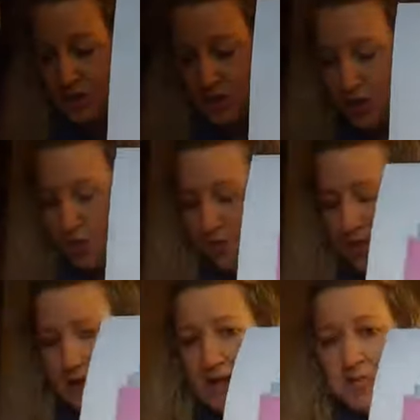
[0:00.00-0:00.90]
So
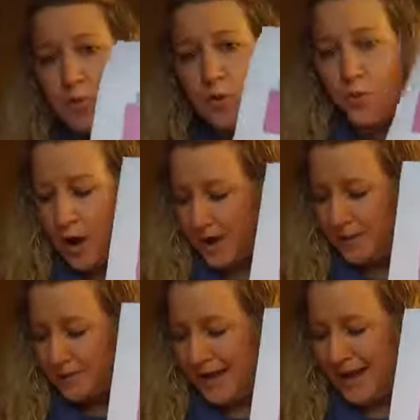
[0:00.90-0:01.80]
these were
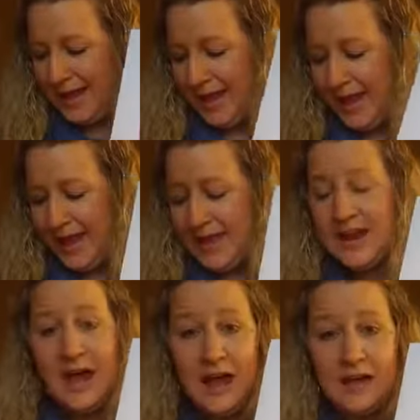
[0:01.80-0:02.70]
won by
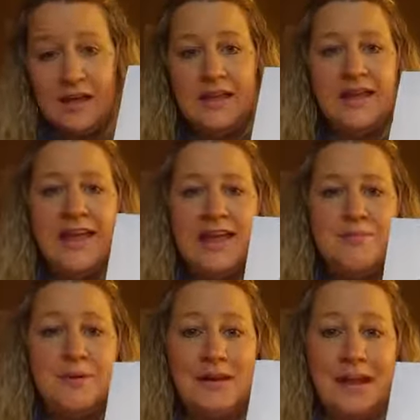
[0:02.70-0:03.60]
Anna
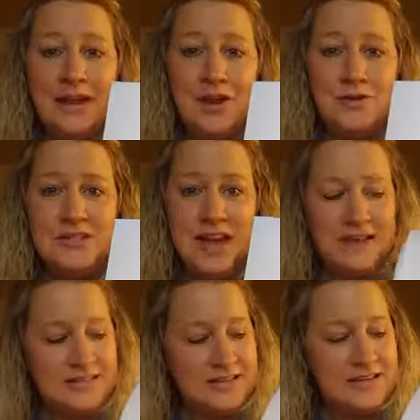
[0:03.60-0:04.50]
in Plano,
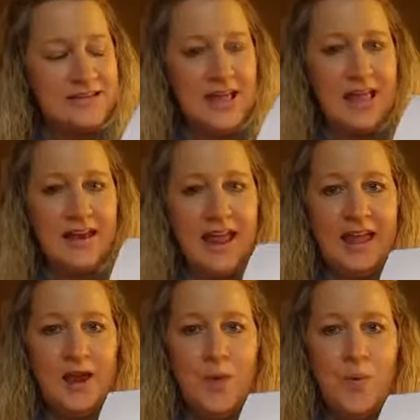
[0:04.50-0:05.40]
Texas. And
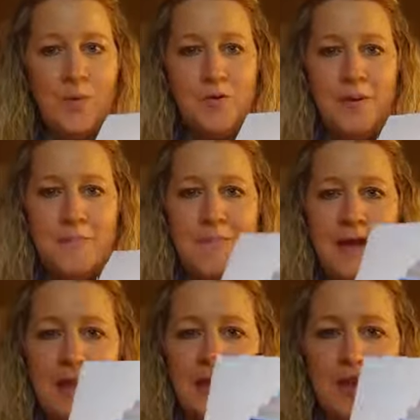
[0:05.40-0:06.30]
Anna, we will be
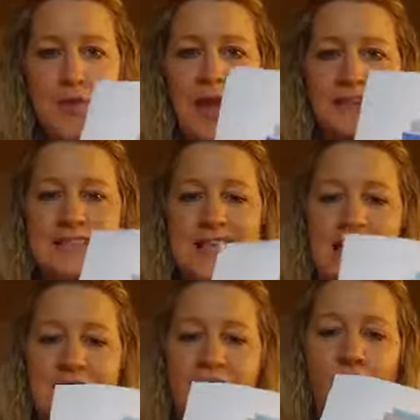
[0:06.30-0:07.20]
mailing you a
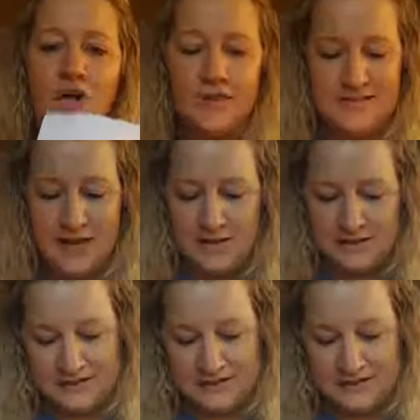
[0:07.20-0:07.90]
set of all these out.